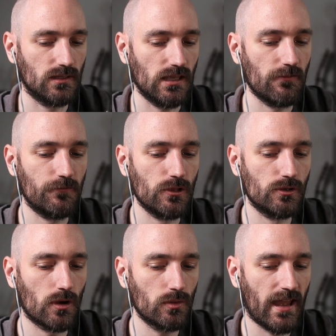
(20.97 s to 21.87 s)
if you
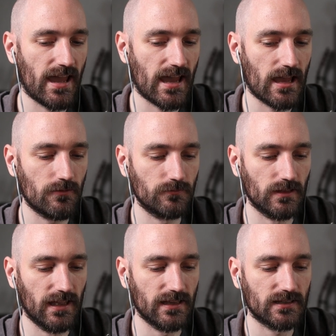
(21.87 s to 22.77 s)
don't have
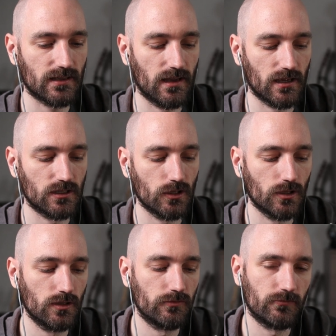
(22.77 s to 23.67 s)
like a
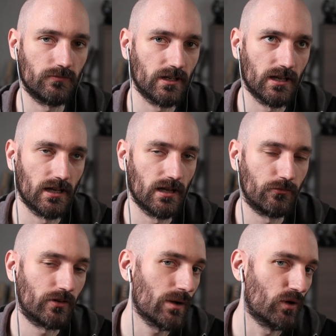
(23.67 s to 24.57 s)
good
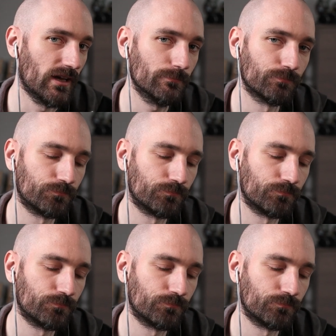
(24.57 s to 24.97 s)
frame rate,